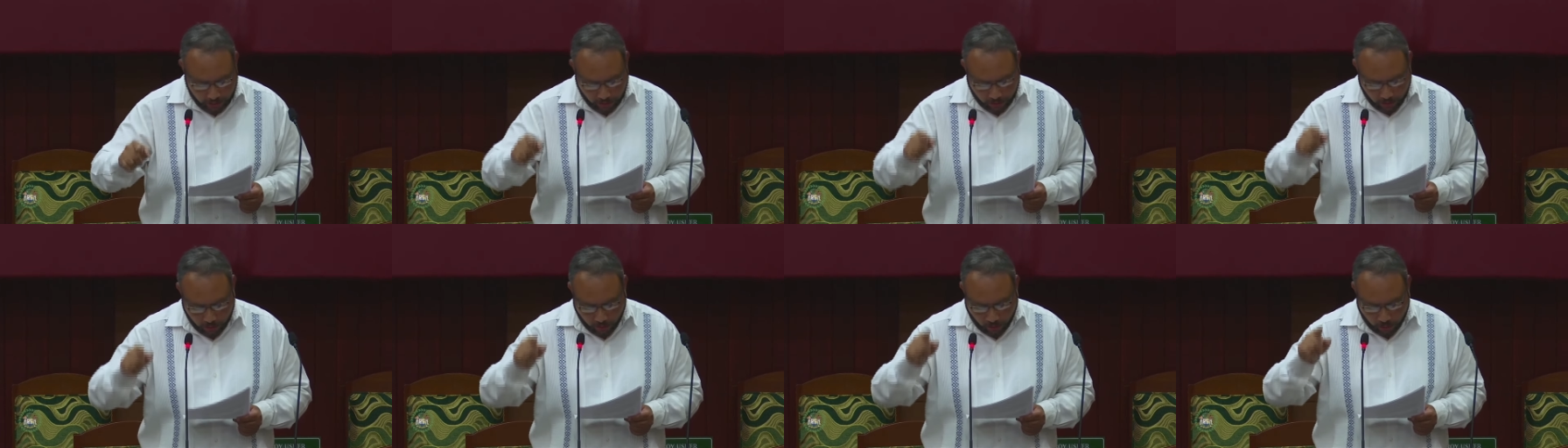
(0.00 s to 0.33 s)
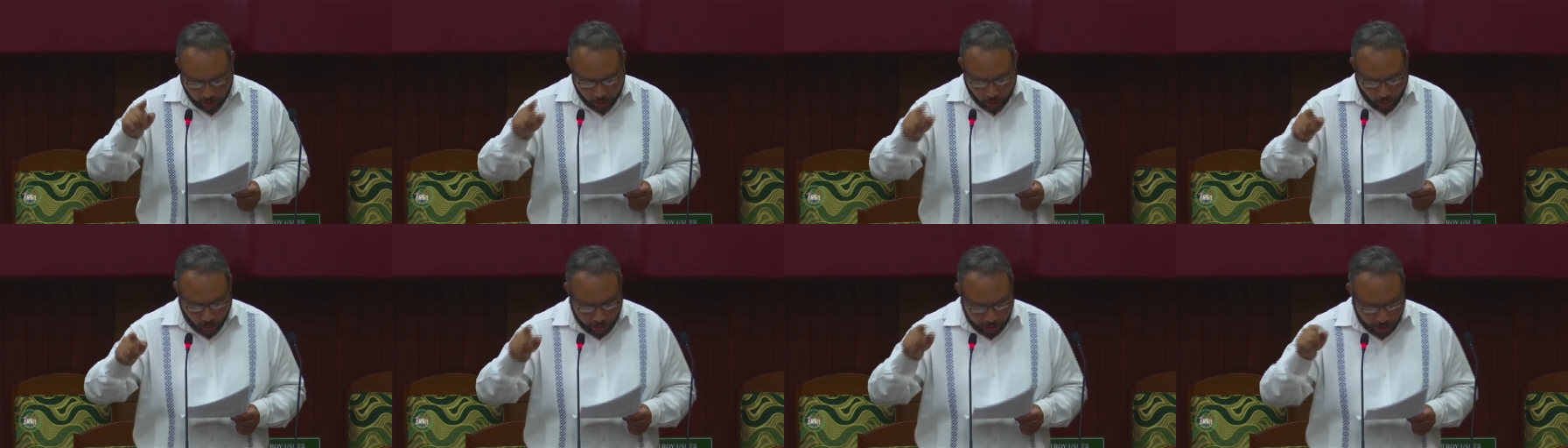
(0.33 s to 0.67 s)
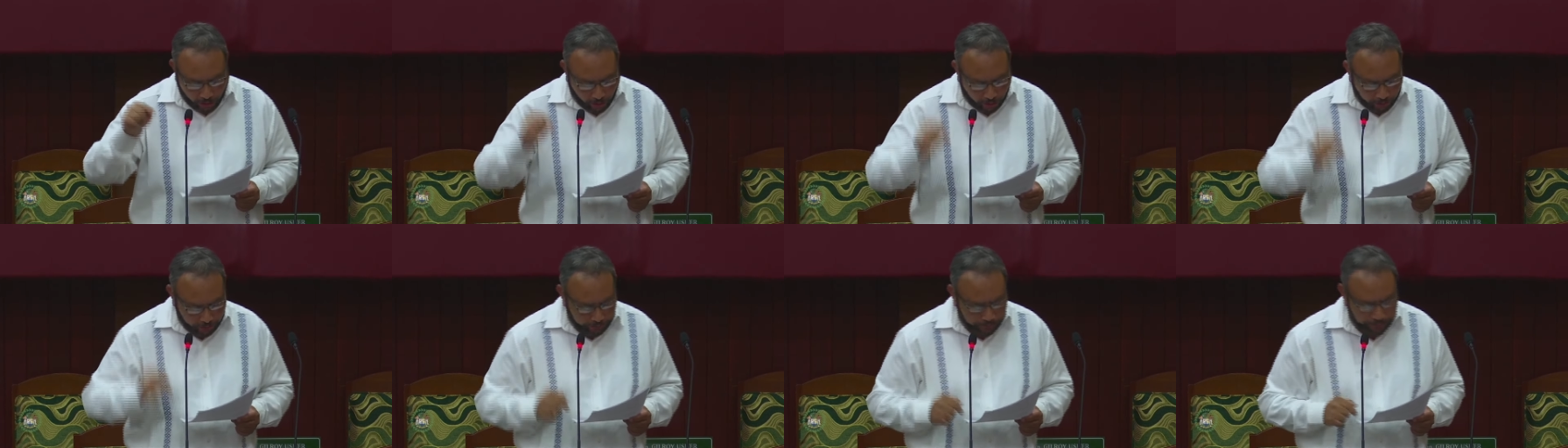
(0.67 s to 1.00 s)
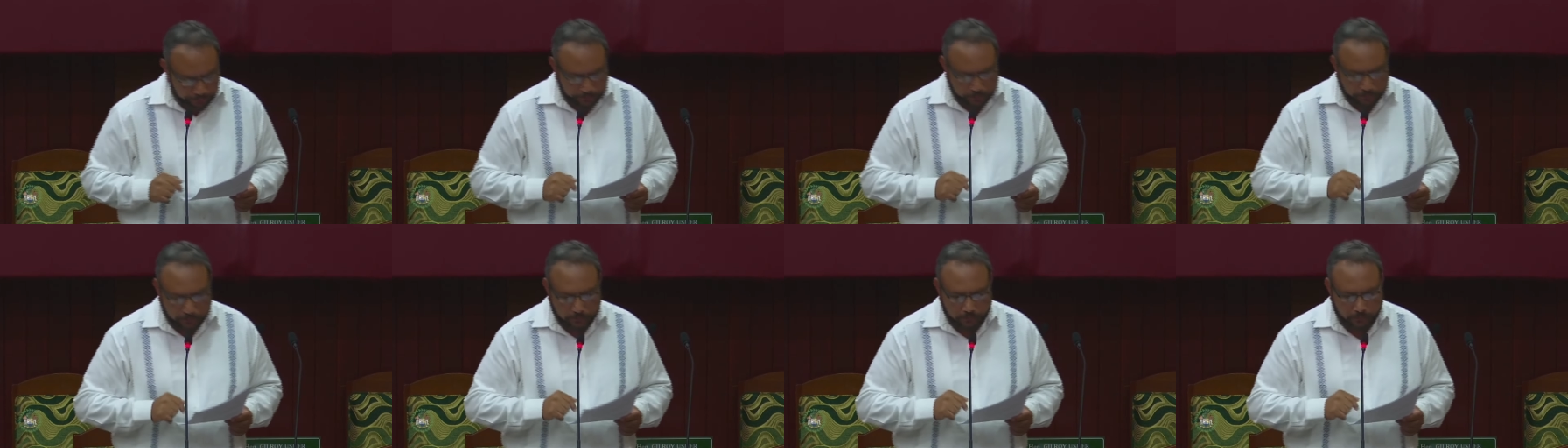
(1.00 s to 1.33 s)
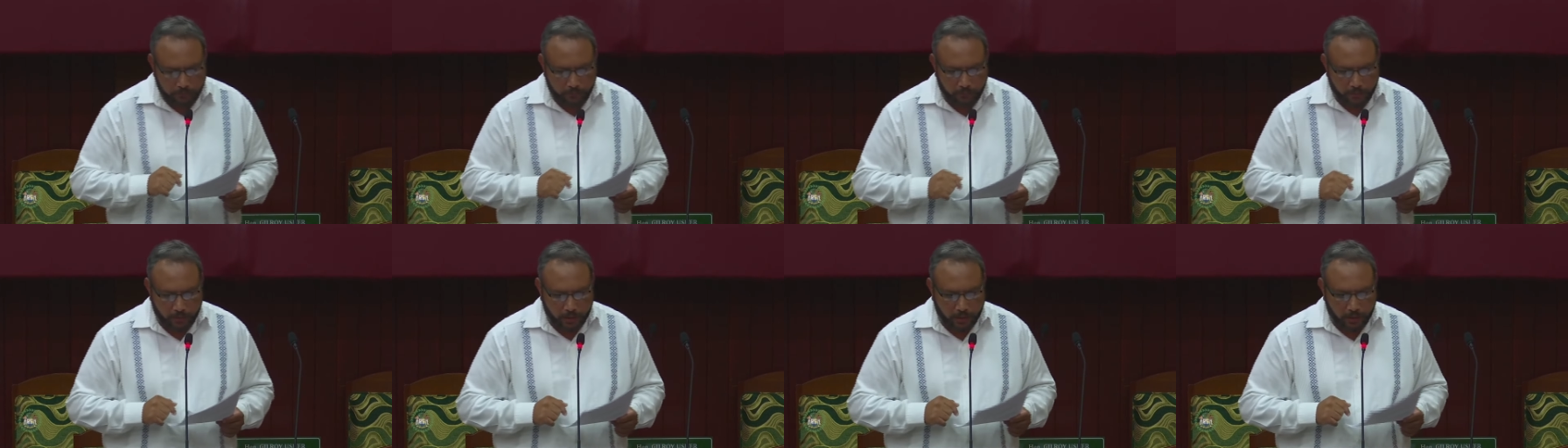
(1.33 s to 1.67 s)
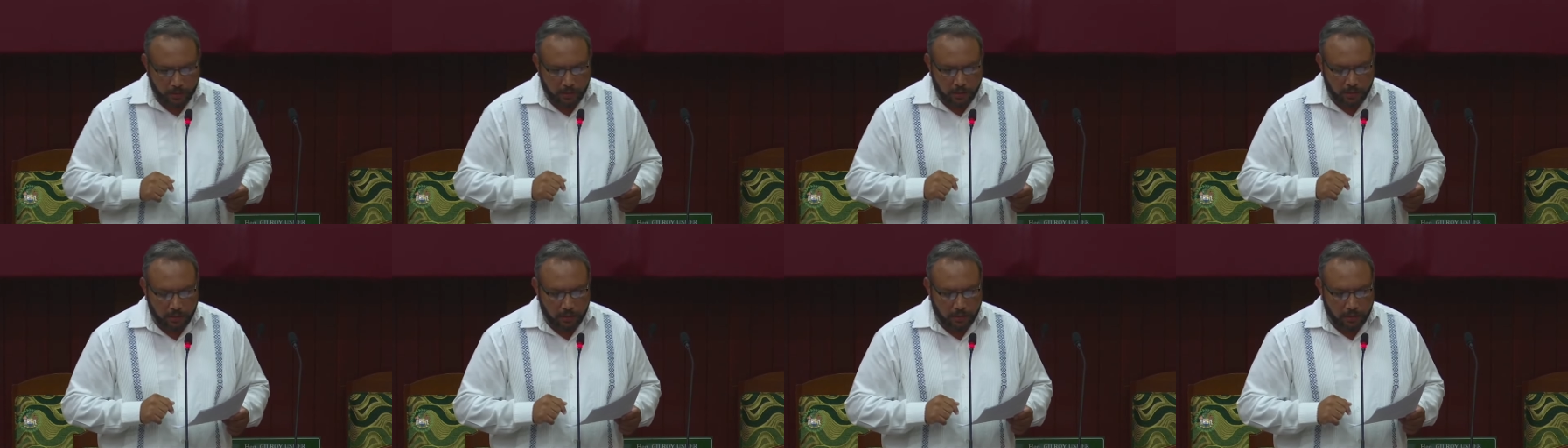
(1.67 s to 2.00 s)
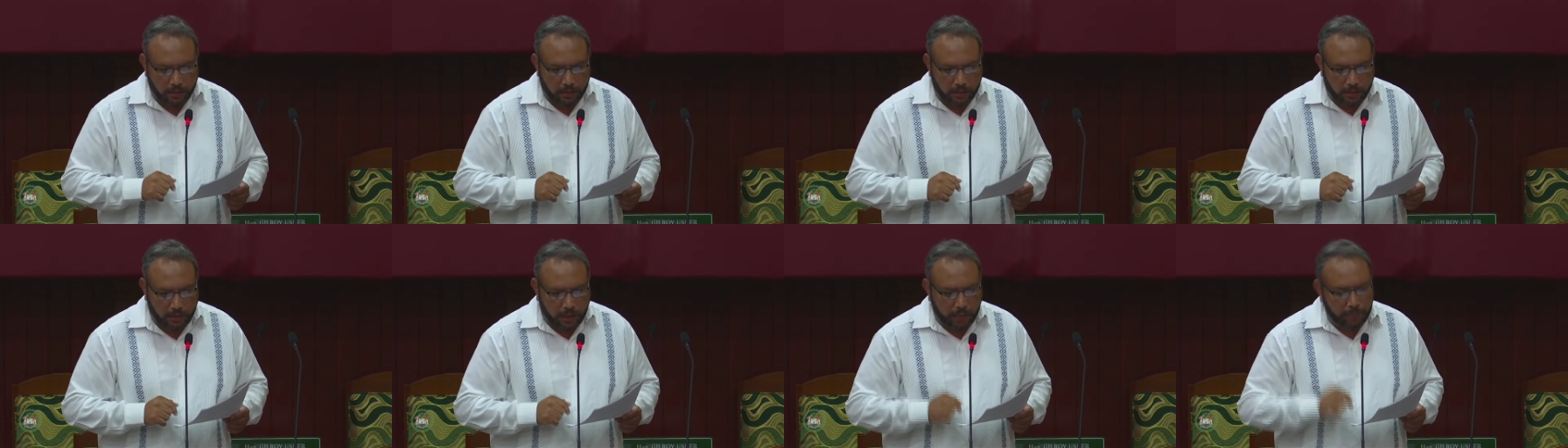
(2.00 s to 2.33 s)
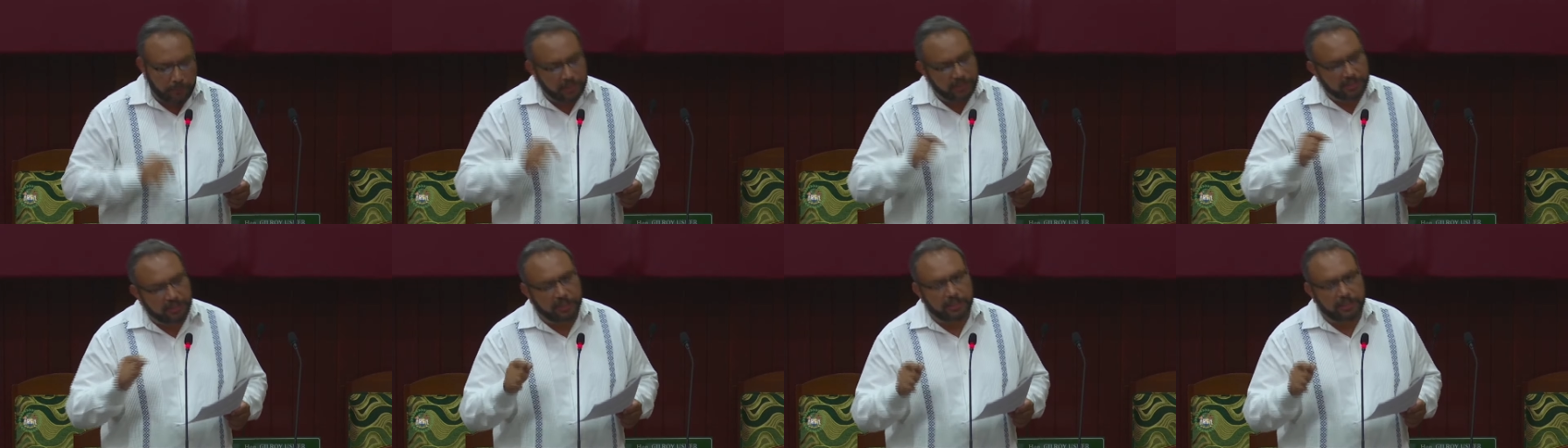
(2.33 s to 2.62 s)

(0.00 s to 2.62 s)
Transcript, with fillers: was going up. And Mr.